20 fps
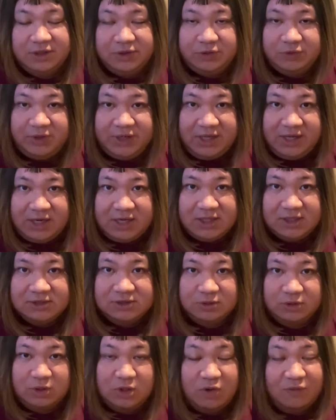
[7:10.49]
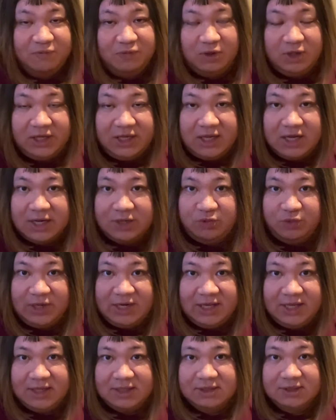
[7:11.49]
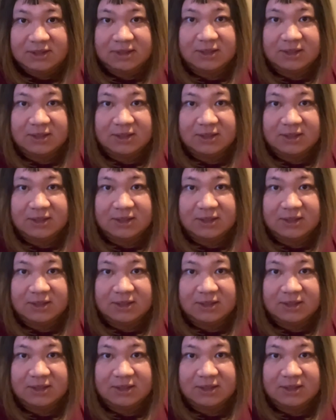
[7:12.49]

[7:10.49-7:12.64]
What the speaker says: 3 years, or hopefully, God willing,